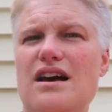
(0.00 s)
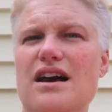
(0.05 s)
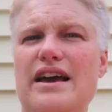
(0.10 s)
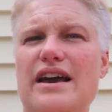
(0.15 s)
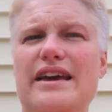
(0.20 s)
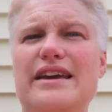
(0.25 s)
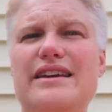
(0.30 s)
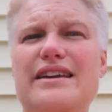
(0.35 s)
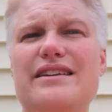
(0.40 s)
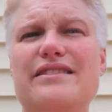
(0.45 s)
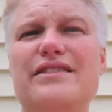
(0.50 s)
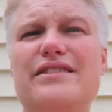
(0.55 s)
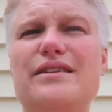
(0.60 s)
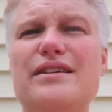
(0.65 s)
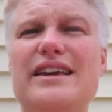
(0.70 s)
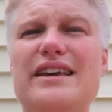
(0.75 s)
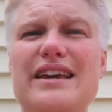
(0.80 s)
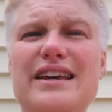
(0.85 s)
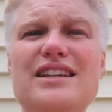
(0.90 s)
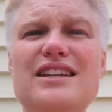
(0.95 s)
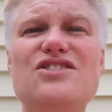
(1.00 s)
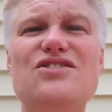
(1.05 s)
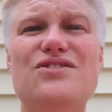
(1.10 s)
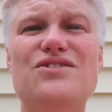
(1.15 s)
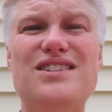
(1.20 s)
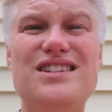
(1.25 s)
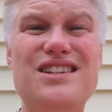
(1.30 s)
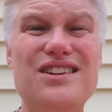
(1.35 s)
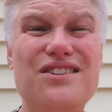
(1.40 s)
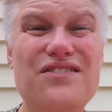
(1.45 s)
the kits are
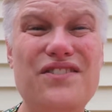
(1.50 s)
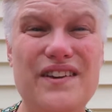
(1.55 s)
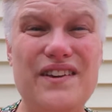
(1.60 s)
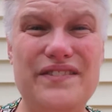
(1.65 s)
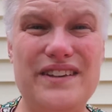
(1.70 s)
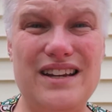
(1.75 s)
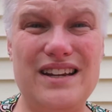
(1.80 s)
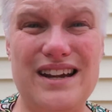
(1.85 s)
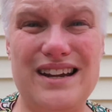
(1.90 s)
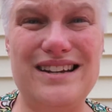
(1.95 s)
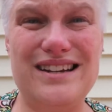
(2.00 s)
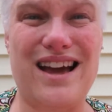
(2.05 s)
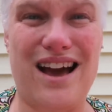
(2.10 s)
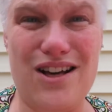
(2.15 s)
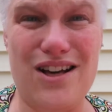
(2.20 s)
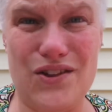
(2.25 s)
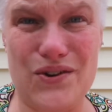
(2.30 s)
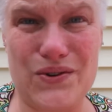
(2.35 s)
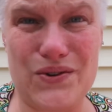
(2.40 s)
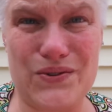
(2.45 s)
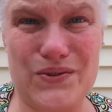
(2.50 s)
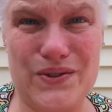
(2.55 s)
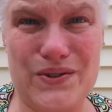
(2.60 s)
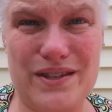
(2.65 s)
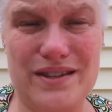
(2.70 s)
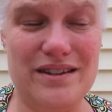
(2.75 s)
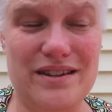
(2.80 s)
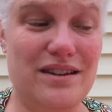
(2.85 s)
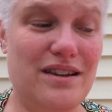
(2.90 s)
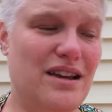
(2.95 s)
still $59.